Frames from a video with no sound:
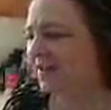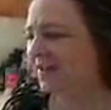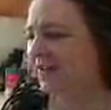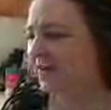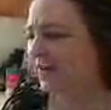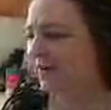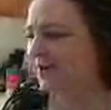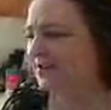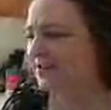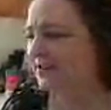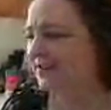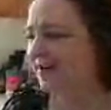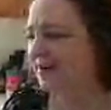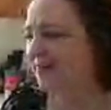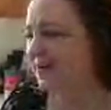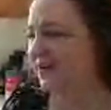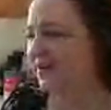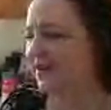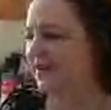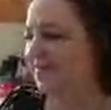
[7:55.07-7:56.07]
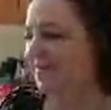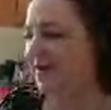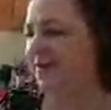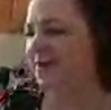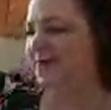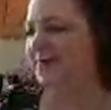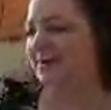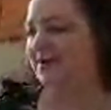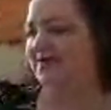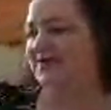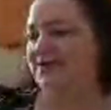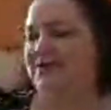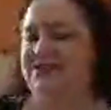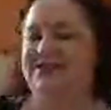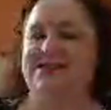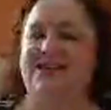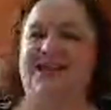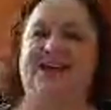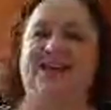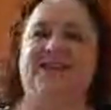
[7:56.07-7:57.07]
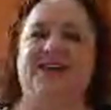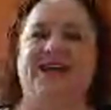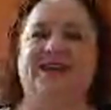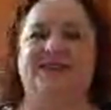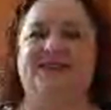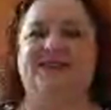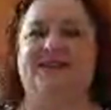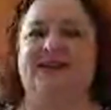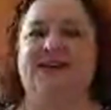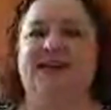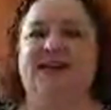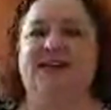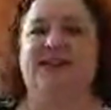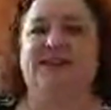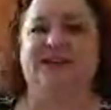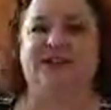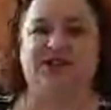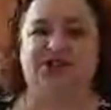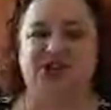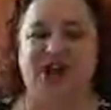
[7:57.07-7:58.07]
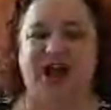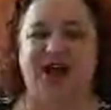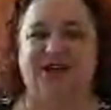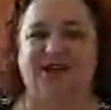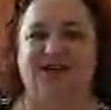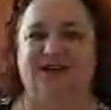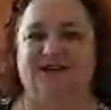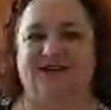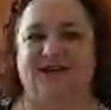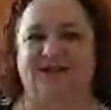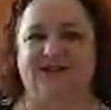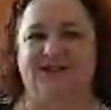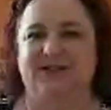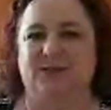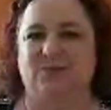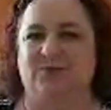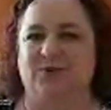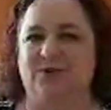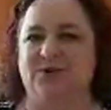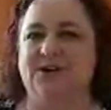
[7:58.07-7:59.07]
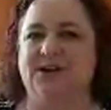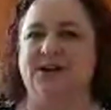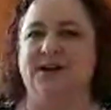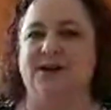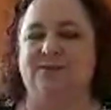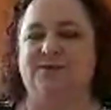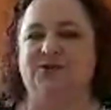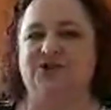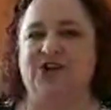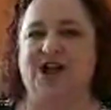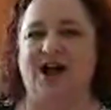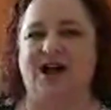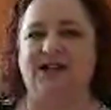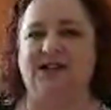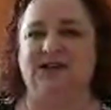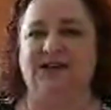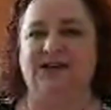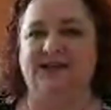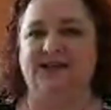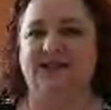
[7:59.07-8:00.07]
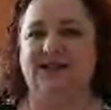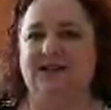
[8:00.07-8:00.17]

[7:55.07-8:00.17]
What did I put in the microwave just now? That's the chocolate. That's the broken up chocolate